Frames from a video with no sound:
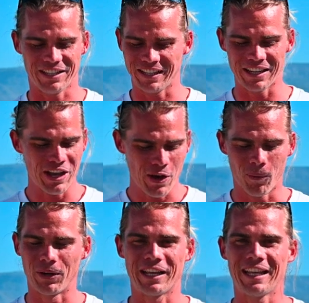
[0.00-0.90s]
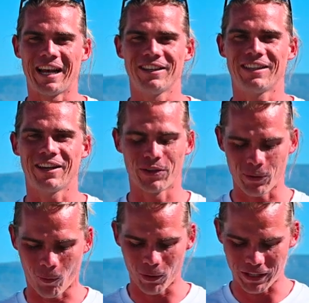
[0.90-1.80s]
and want to get out there on
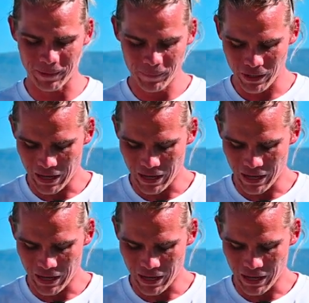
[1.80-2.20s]
the water.